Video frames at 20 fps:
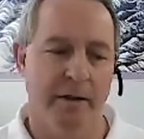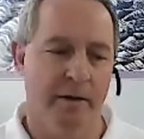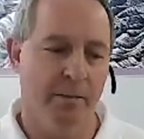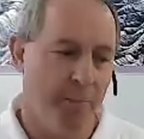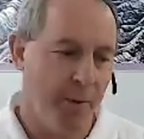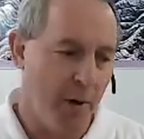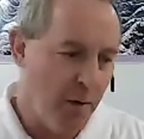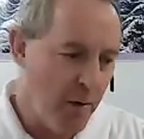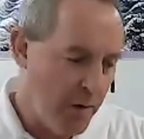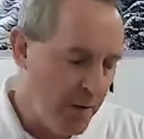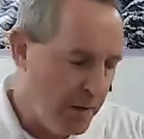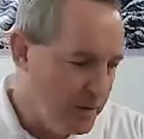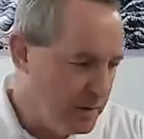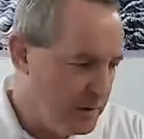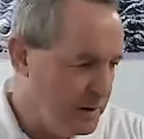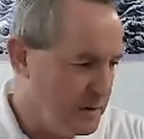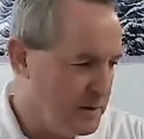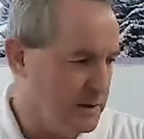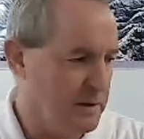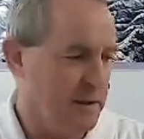the
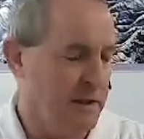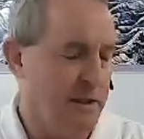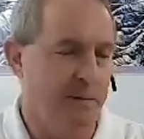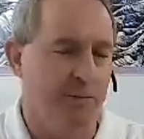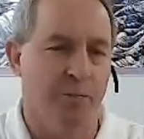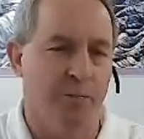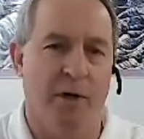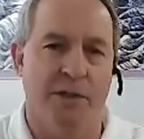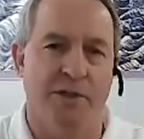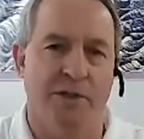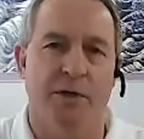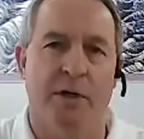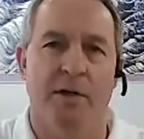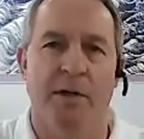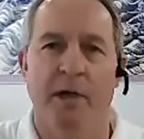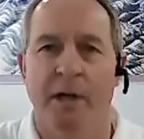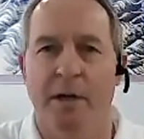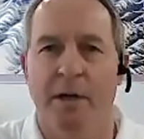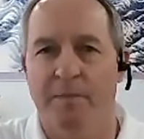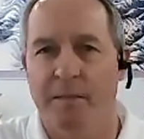bones get pressure on
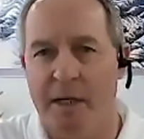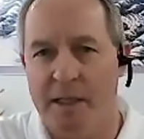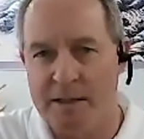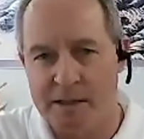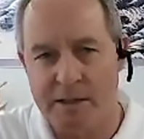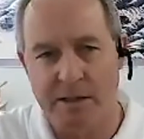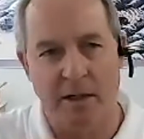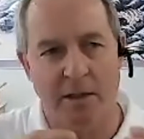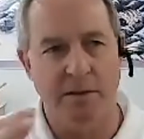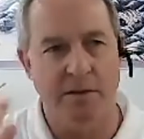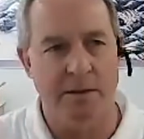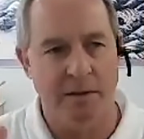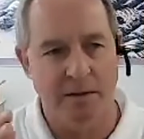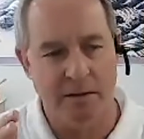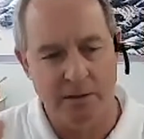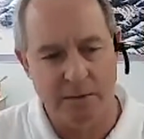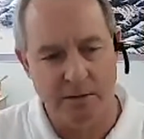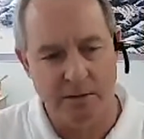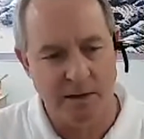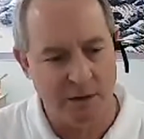them, they start
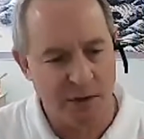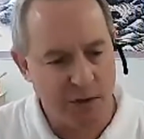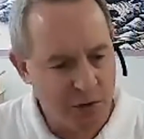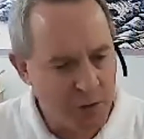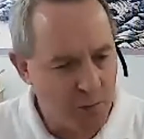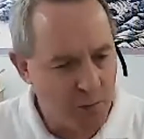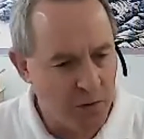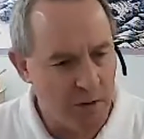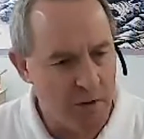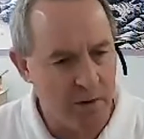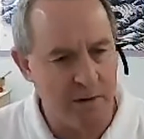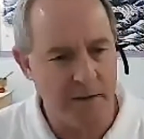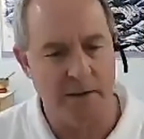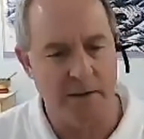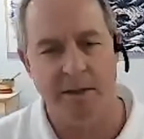to distort,